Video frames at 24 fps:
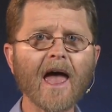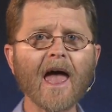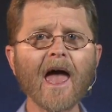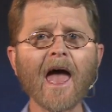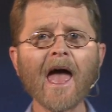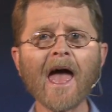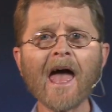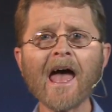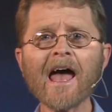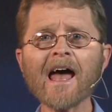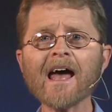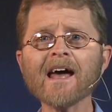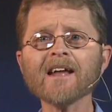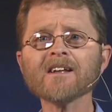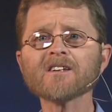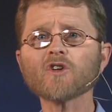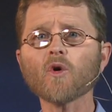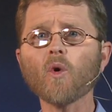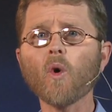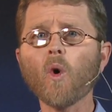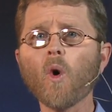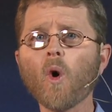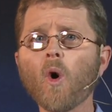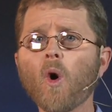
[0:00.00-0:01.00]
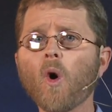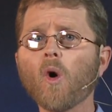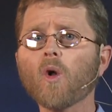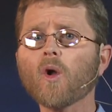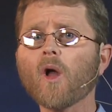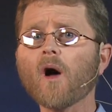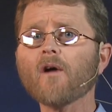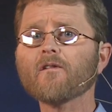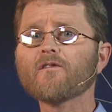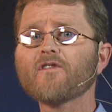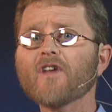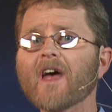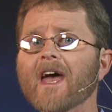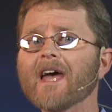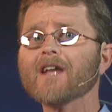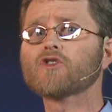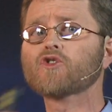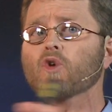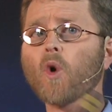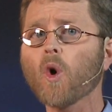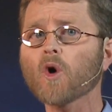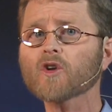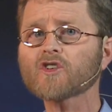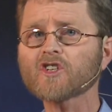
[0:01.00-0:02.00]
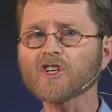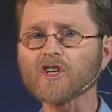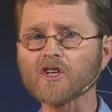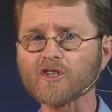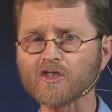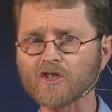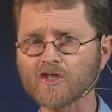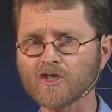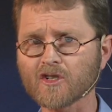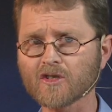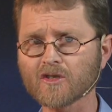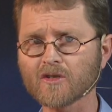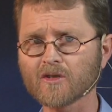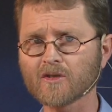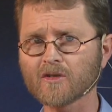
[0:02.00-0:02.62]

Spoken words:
and all of their daughters.